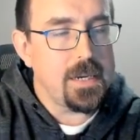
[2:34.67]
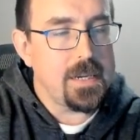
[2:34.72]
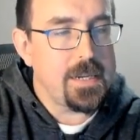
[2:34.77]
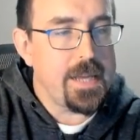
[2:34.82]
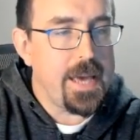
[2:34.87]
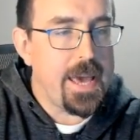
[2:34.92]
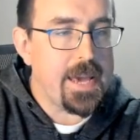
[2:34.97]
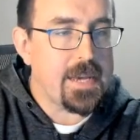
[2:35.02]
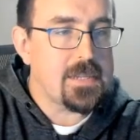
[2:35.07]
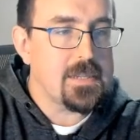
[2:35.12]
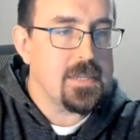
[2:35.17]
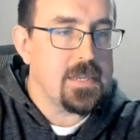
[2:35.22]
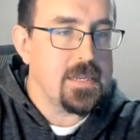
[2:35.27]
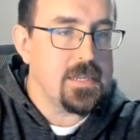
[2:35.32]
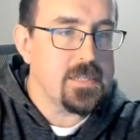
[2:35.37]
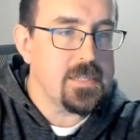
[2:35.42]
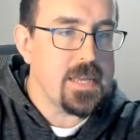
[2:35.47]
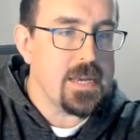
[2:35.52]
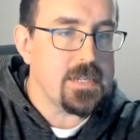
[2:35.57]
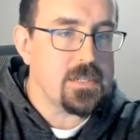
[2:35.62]
and x
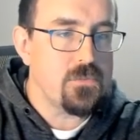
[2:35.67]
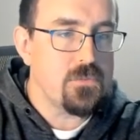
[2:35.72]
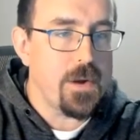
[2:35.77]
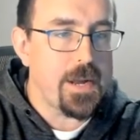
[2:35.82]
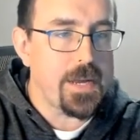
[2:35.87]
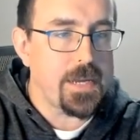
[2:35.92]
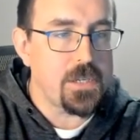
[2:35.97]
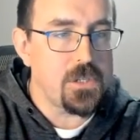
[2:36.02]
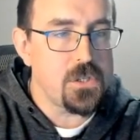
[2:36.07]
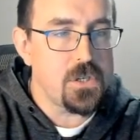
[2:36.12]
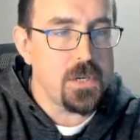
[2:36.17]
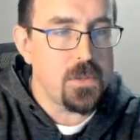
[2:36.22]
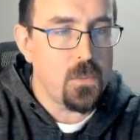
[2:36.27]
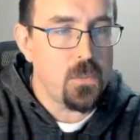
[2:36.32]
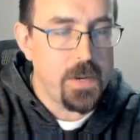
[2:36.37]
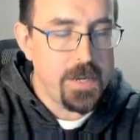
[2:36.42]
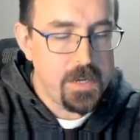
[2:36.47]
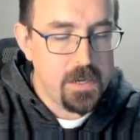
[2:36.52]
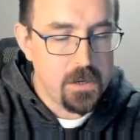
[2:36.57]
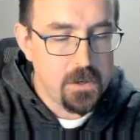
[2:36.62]
is that range.
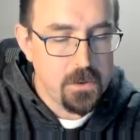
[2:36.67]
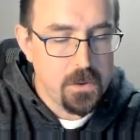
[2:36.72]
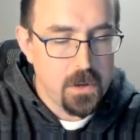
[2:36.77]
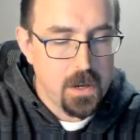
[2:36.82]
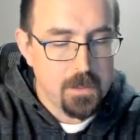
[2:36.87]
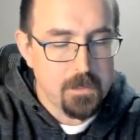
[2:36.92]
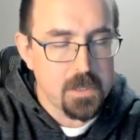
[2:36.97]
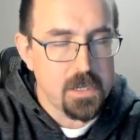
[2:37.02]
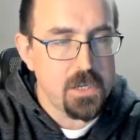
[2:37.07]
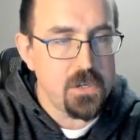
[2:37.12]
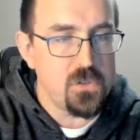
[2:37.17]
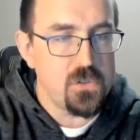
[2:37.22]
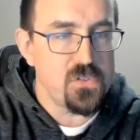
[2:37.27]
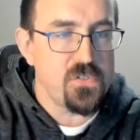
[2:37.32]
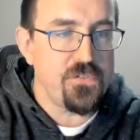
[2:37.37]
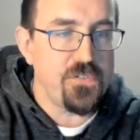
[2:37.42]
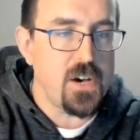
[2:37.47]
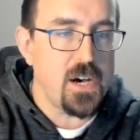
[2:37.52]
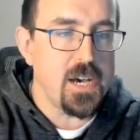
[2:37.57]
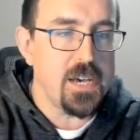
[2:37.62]
Window, I'm going to use
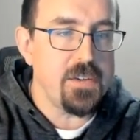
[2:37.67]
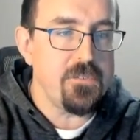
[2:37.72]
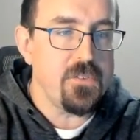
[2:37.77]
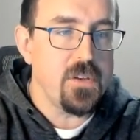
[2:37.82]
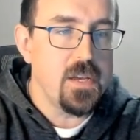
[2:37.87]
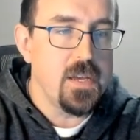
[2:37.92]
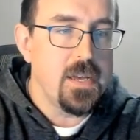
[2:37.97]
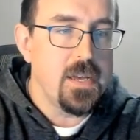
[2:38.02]
5,